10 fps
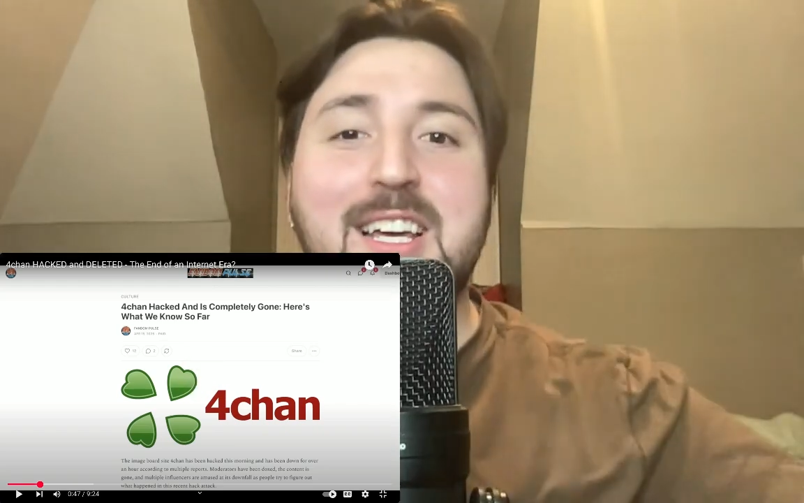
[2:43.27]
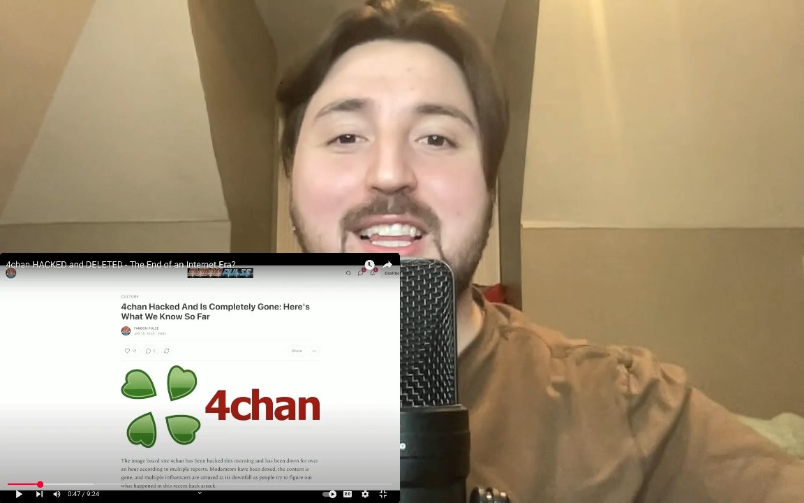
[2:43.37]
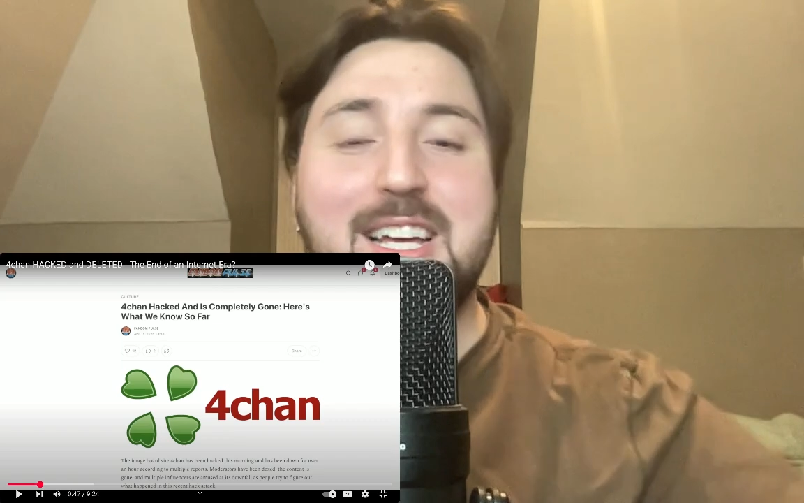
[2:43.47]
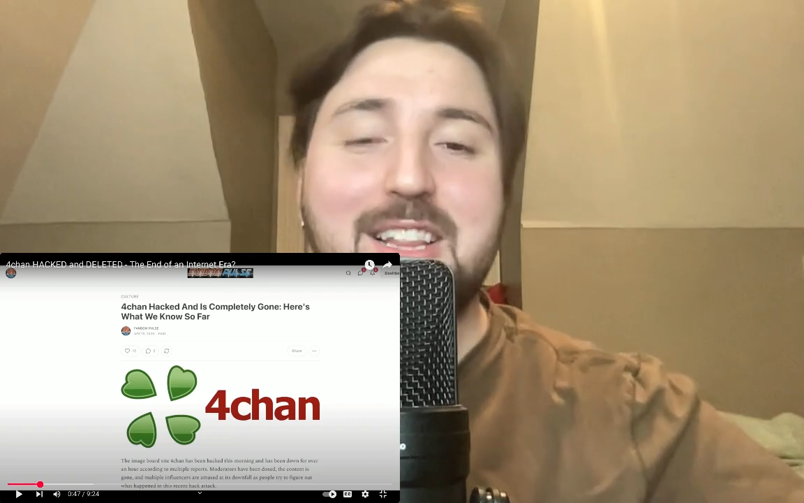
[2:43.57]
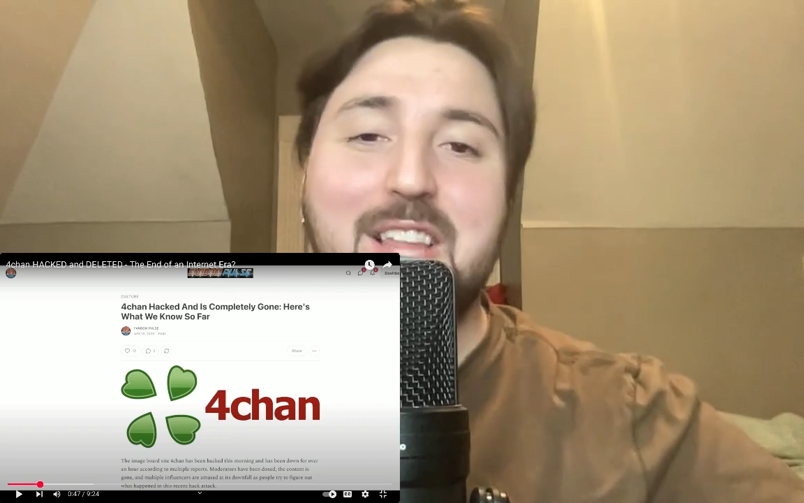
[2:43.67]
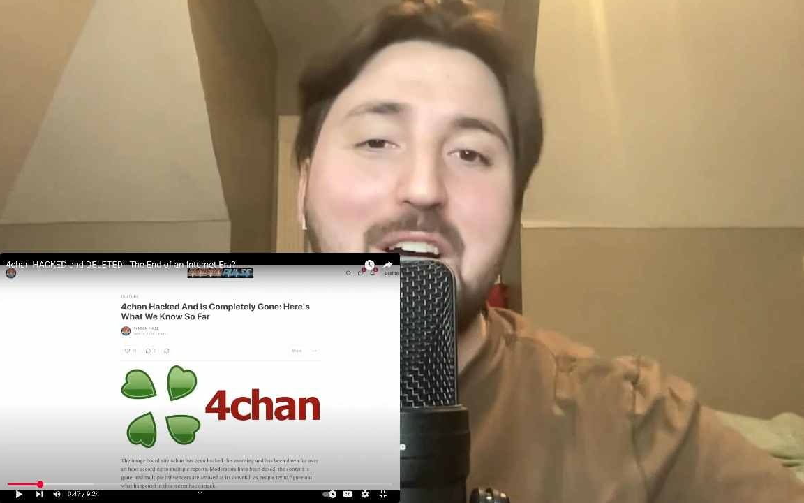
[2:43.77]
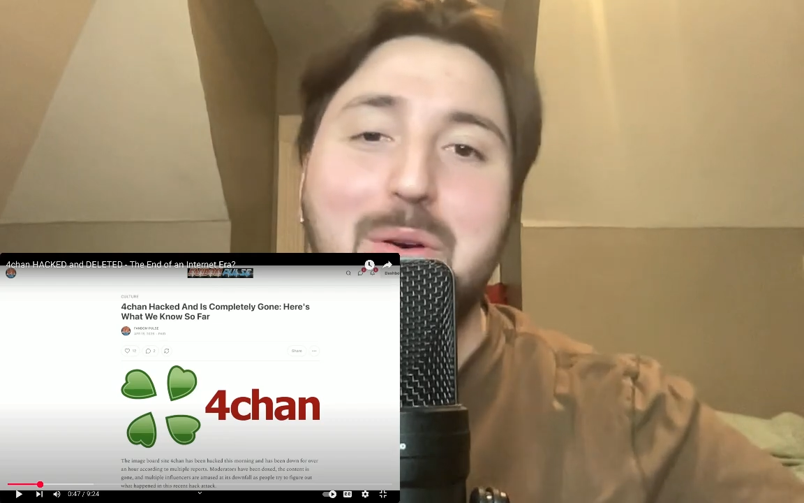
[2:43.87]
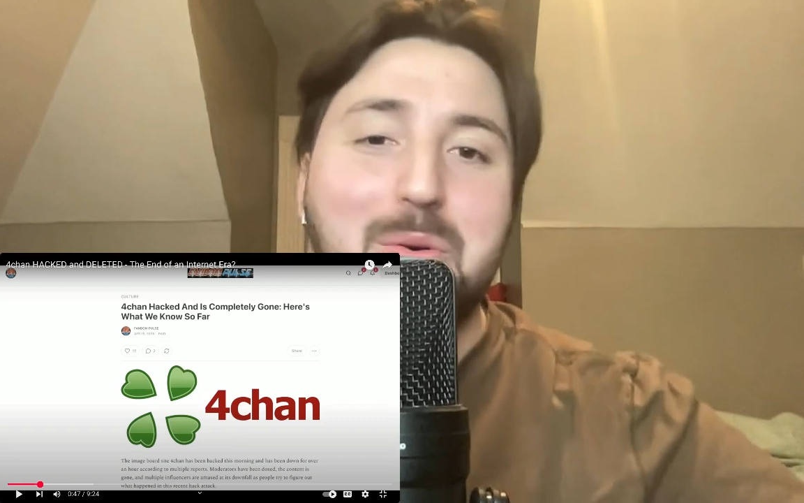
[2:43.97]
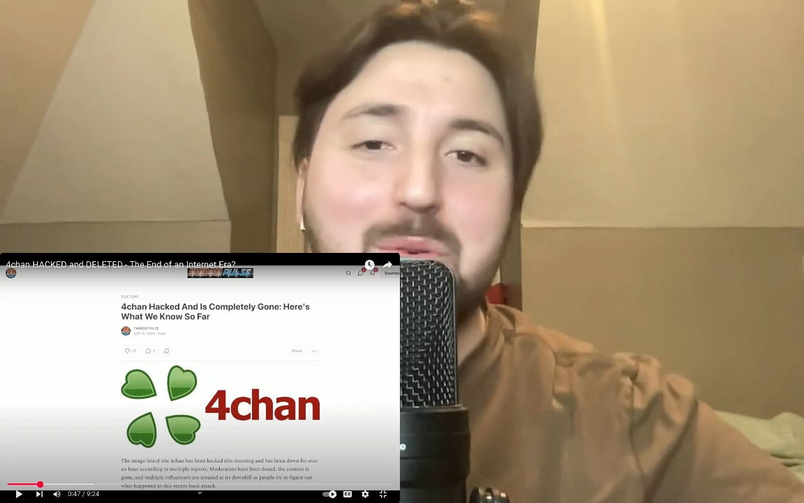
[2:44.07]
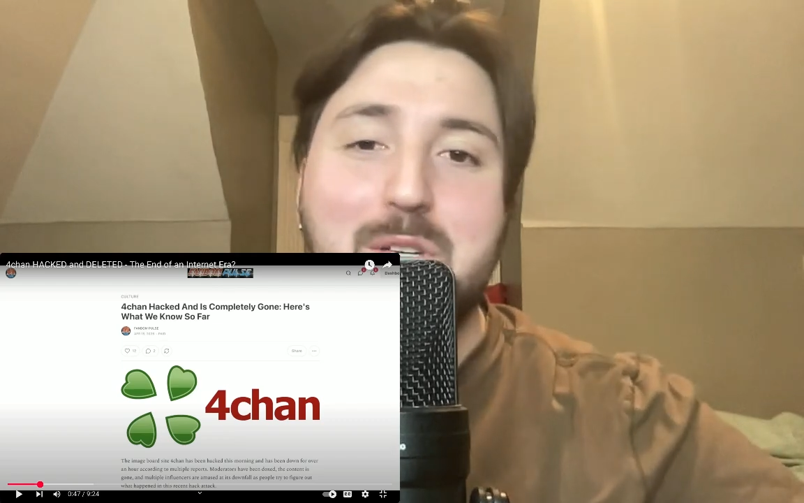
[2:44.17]
Like,
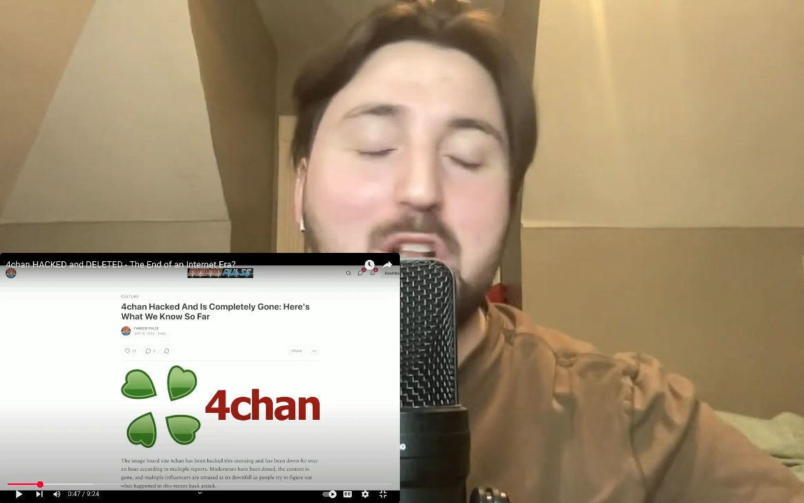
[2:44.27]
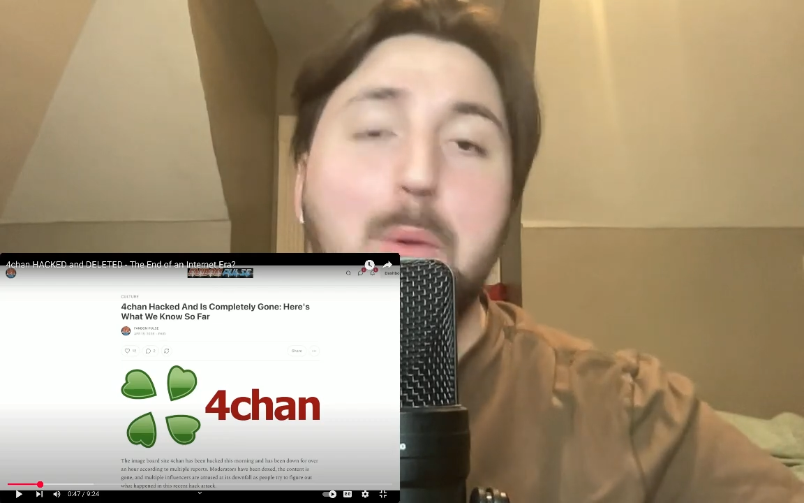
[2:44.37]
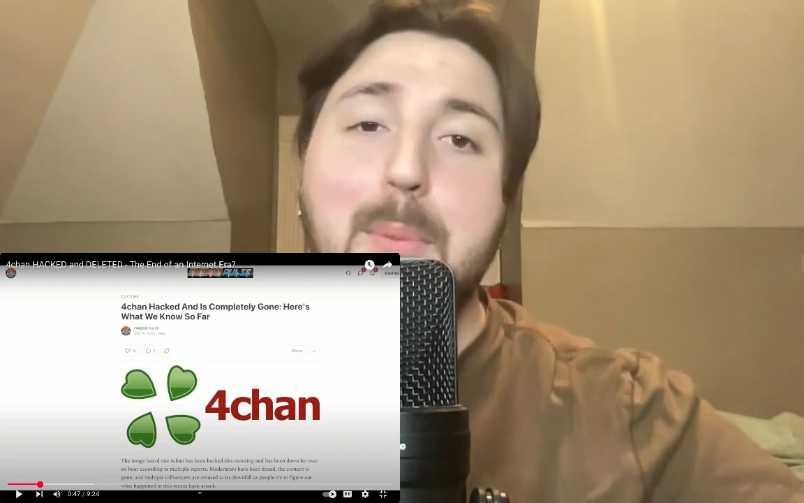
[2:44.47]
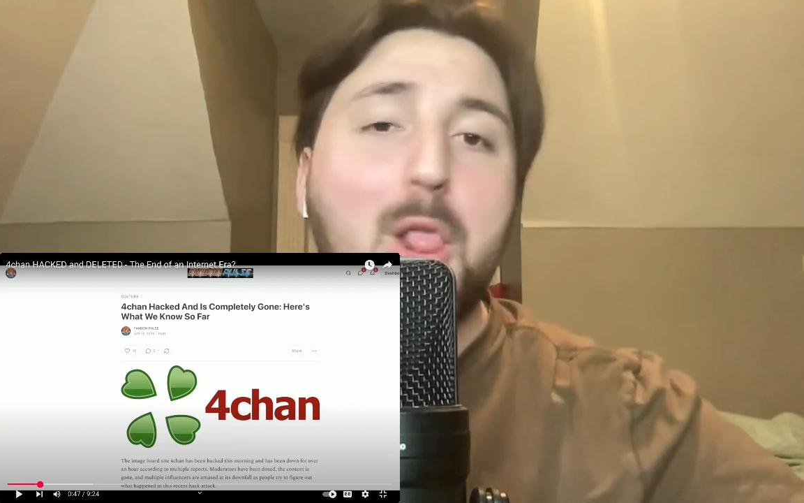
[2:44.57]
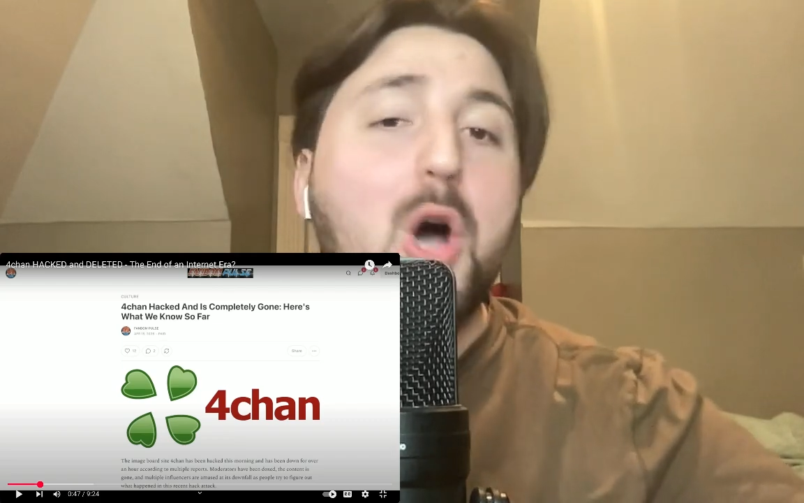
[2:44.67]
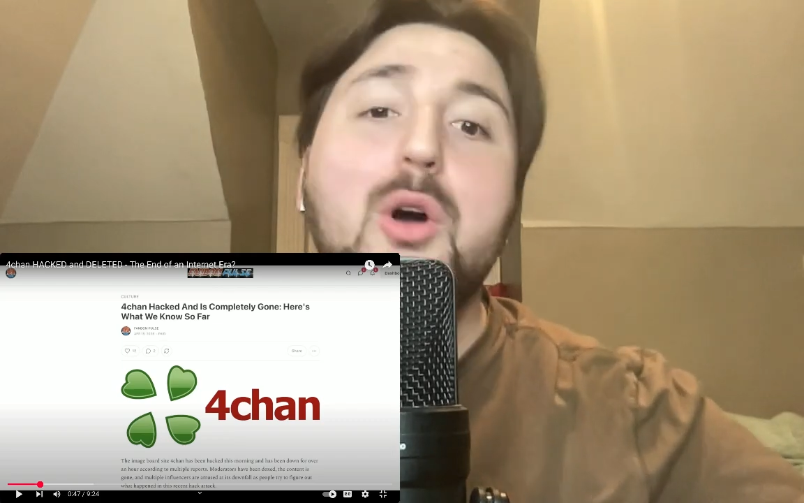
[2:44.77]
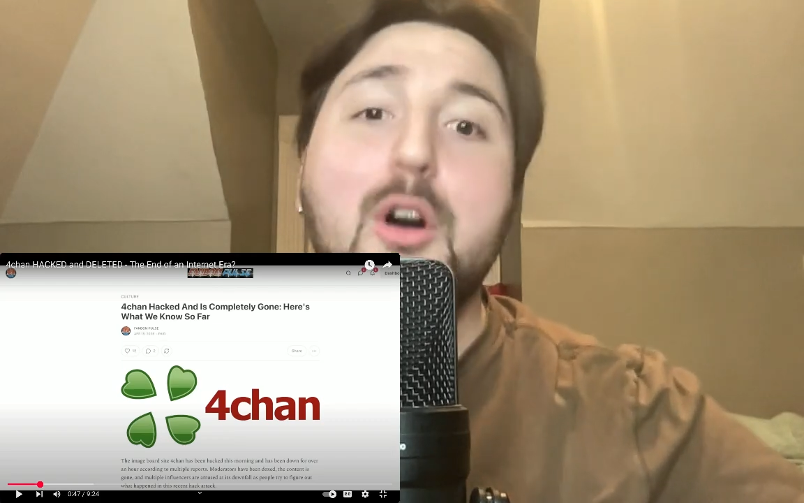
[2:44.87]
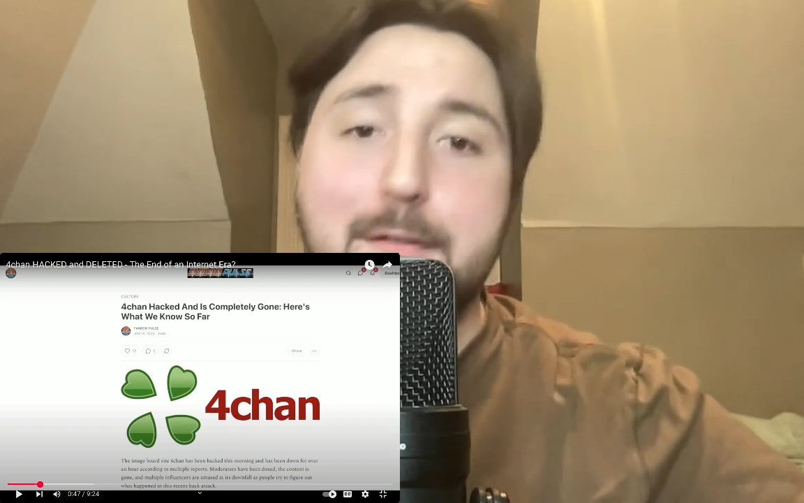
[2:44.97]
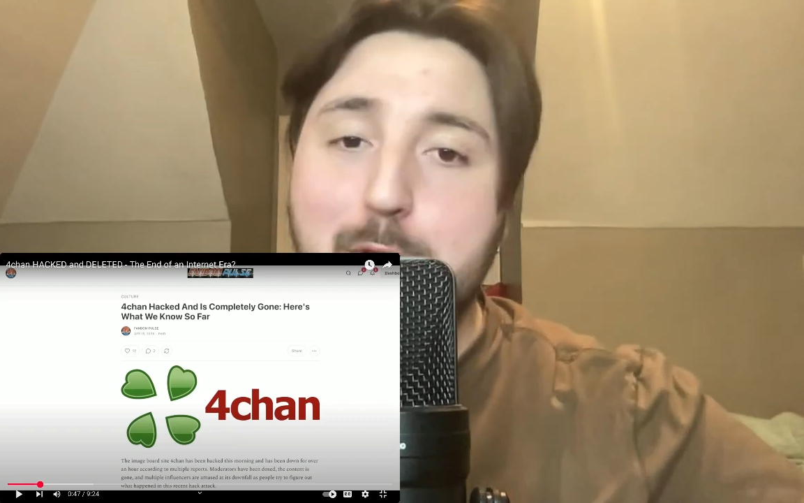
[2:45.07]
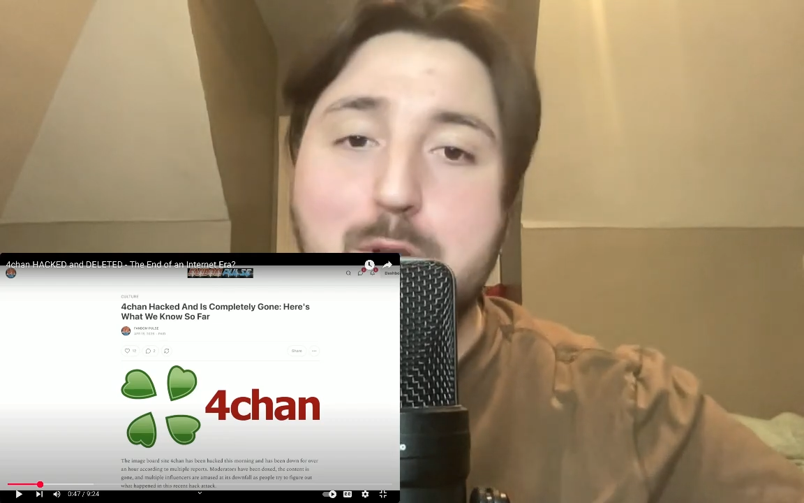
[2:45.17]
no, you don't belong
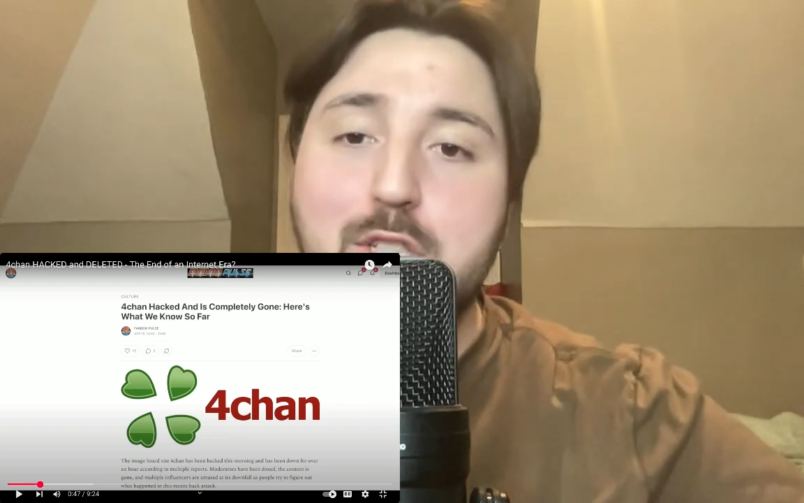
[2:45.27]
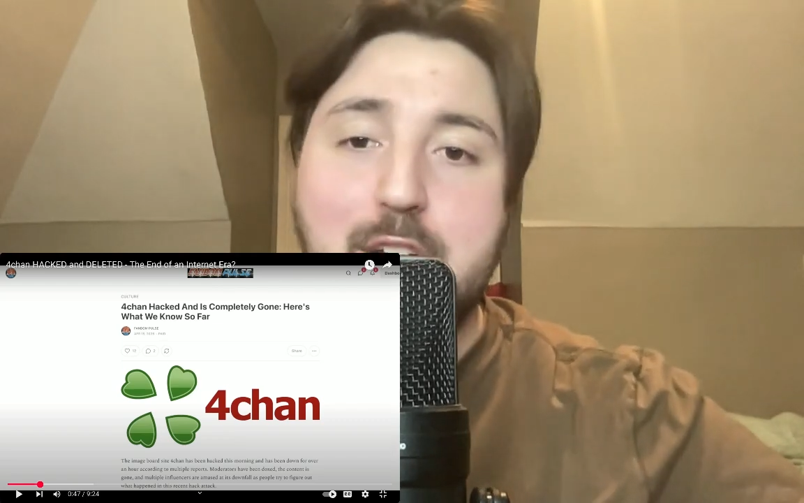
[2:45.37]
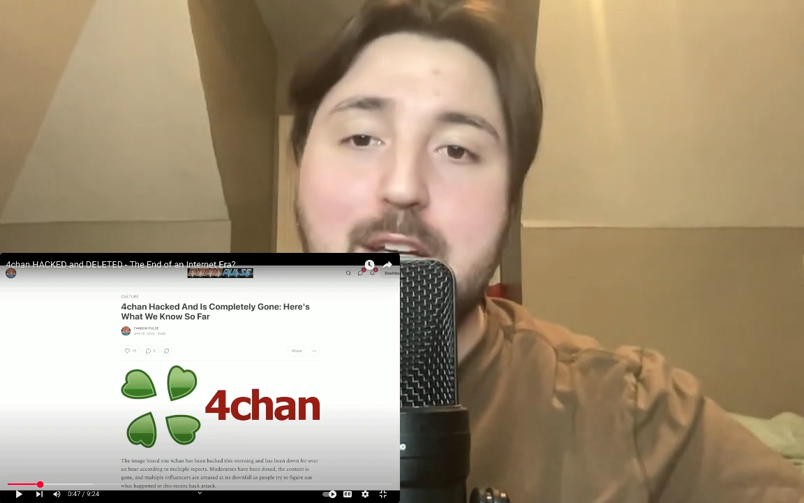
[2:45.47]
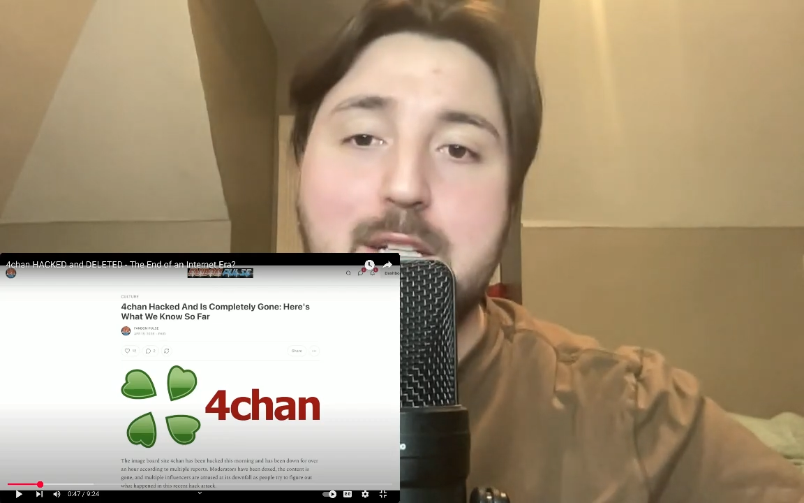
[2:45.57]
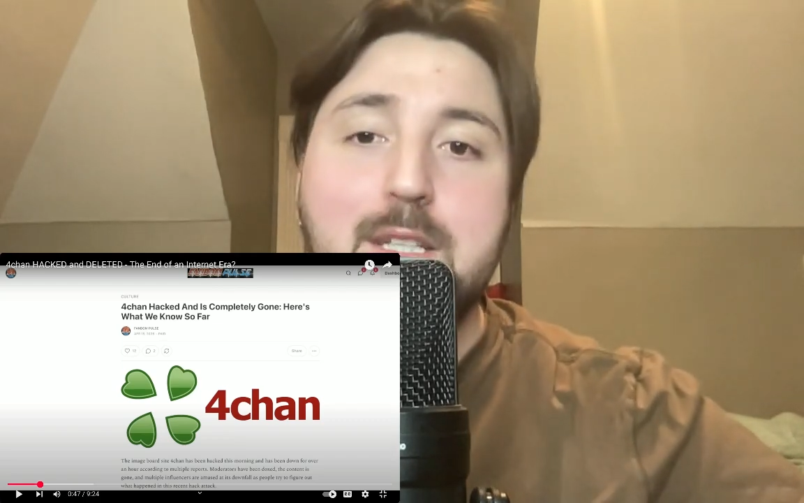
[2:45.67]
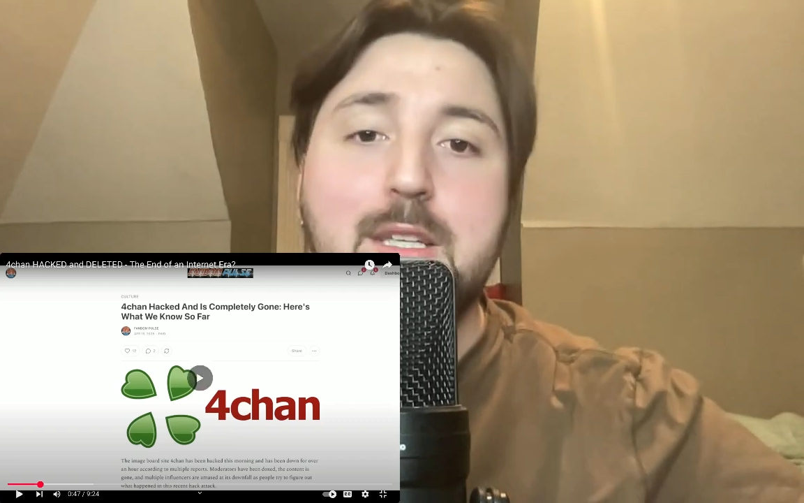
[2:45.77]
on 4chan.